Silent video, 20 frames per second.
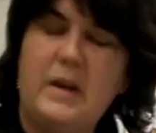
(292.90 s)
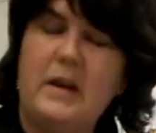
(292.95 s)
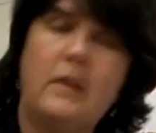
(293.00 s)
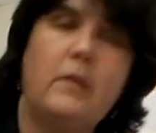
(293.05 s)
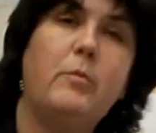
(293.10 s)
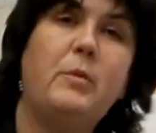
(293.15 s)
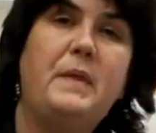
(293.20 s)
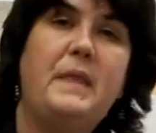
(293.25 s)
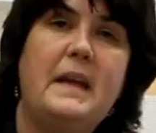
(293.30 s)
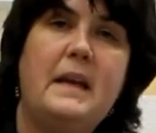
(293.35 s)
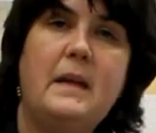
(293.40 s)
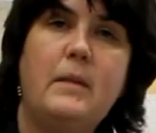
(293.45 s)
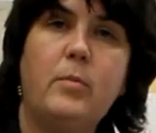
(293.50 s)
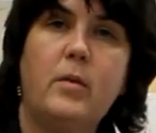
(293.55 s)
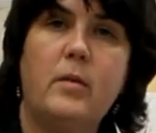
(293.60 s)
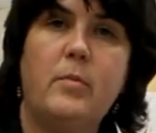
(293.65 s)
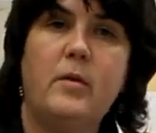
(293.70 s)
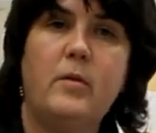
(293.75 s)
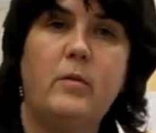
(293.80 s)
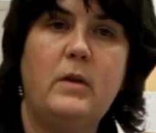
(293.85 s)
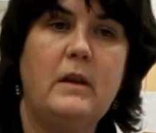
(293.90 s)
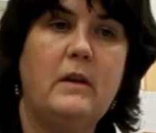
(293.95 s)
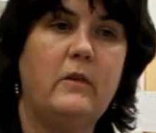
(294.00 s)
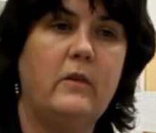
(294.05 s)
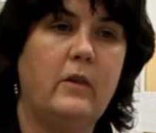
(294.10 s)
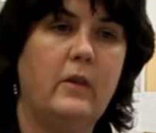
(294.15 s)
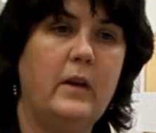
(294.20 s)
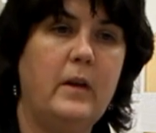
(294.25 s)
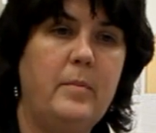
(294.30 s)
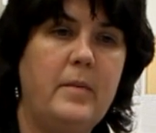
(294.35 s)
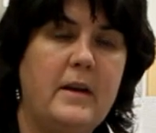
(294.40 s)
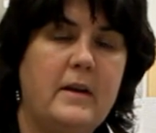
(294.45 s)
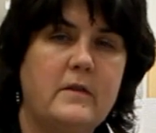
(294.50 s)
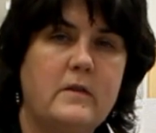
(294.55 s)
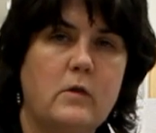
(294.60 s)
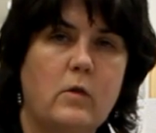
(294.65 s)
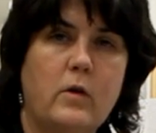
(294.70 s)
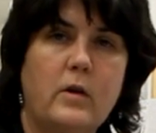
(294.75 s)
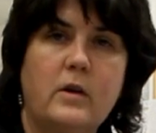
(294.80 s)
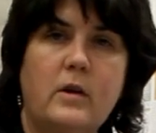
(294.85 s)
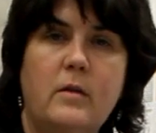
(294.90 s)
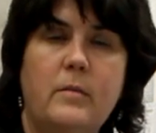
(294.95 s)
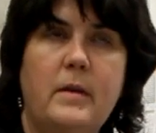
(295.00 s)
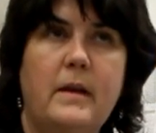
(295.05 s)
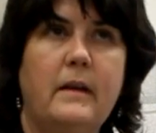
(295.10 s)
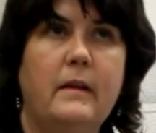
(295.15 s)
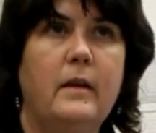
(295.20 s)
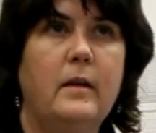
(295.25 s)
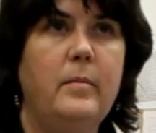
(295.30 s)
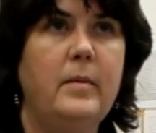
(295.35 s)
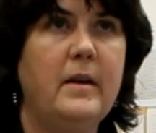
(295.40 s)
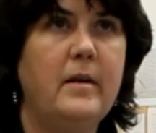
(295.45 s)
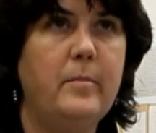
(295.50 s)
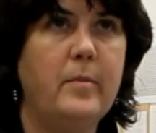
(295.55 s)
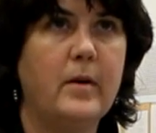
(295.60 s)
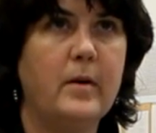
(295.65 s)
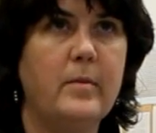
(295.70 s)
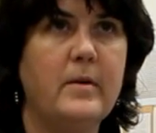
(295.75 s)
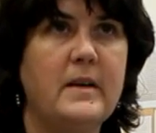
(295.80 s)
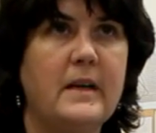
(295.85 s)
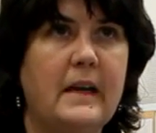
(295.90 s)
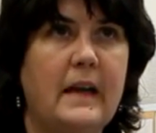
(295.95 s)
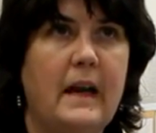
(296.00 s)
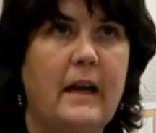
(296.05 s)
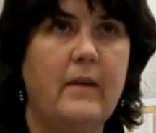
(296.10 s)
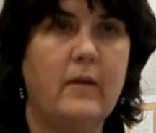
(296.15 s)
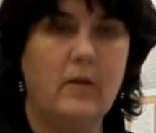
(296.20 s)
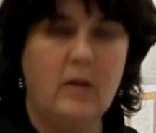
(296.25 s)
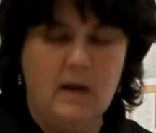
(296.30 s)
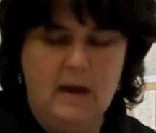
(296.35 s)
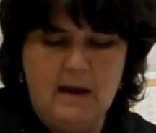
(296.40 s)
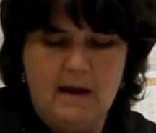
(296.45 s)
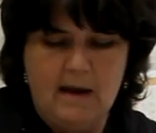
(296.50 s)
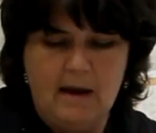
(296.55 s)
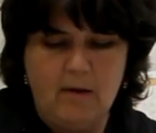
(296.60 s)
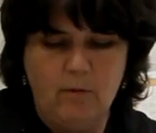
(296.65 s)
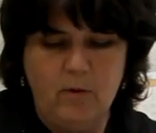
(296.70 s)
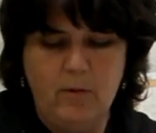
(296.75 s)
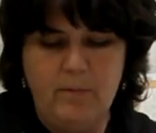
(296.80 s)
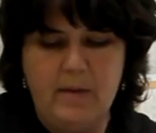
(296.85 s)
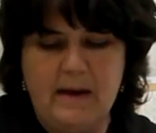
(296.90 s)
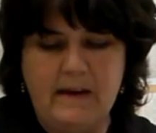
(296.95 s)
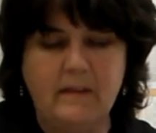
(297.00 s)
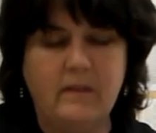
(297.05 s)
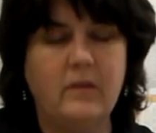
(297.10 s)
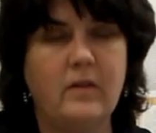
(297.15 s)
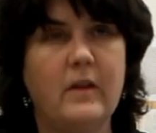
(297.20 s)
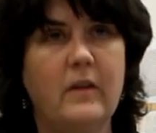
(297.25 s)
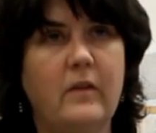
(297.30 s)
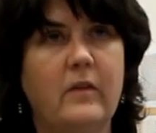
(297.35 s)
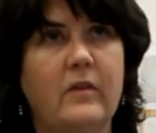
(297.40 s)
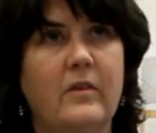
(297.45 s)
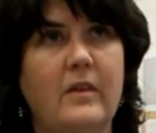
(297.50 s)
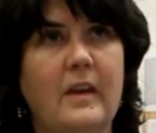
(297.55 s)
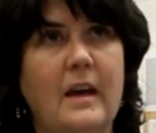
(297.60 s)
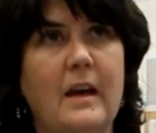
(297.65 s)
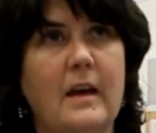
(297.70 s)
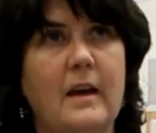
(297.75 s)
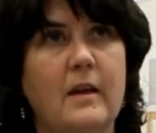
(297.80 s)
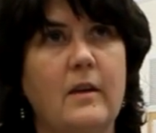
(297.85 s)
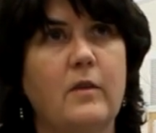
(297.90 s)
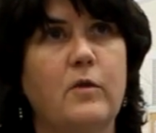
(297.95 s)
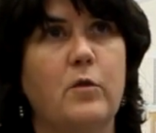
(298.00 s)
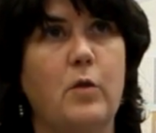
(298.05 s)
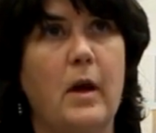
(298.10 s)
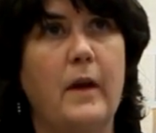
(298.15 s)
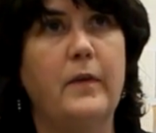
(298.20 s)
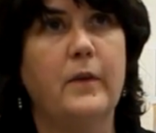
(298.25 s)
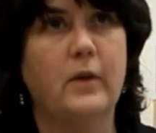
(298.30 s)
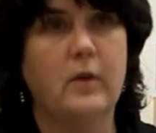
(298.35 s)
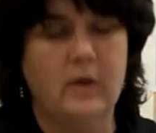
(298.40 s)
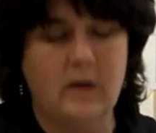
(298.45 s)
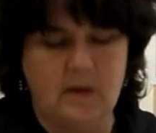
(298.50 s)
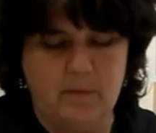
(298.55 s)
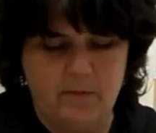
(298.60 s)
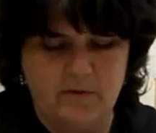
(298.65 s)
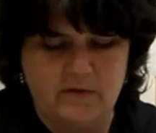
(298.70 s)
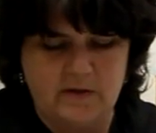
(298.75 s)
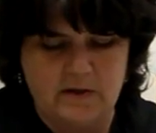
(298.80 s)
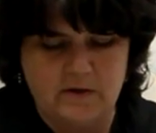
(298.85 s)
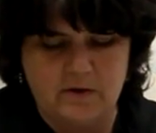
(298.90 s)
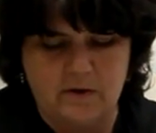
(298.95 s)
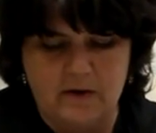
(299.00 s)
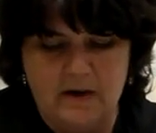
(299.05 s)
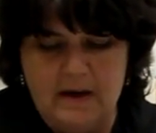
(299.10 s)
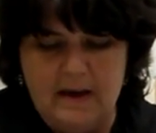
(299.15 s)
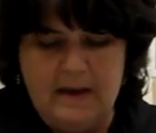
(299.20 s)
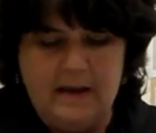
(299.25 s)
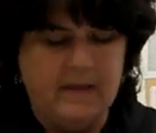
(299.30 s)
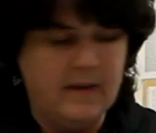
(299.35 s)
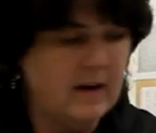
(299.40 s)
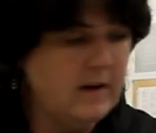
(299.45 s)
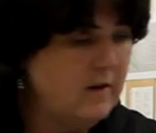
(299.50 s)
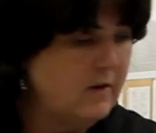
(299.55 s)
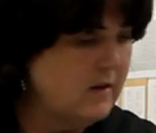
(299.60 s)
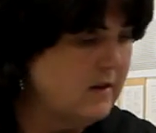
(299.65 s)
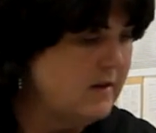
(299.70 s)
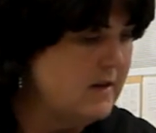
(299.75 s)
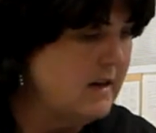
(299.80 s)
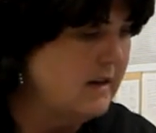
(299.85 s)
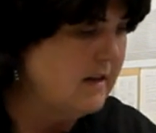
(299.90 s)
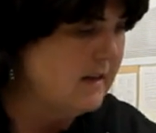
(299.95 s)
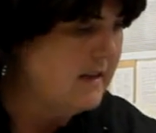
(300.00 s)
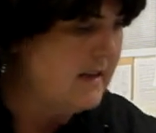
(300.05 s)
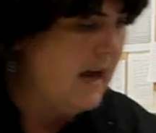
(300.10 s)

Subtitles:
be good with any bourbon, we use a little bit of sorghum and a little bit of bourbon together, and we'll baste this skin throughout the cooking procedure. Then you just need to